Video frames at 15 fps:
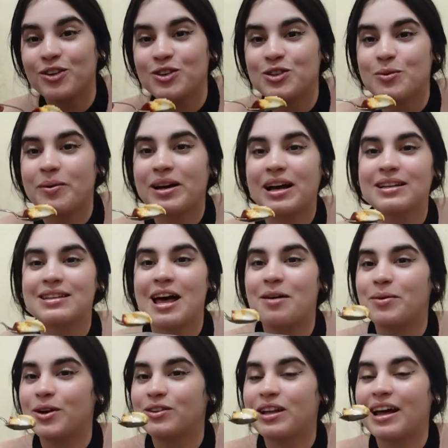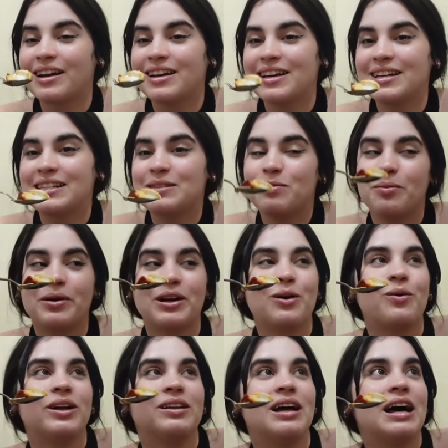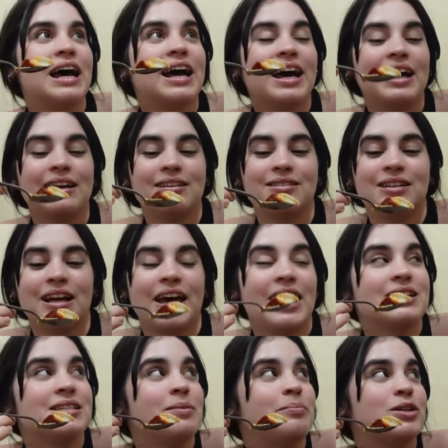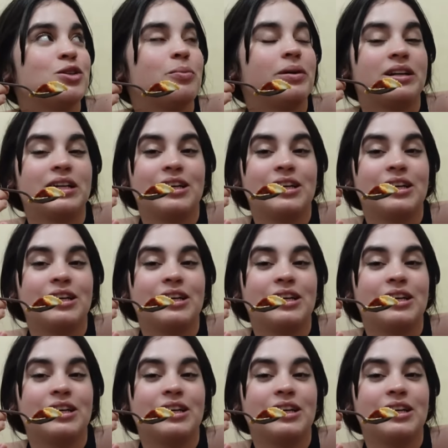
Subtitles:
I'm exhausted, but it's delicious. It's always super tasty.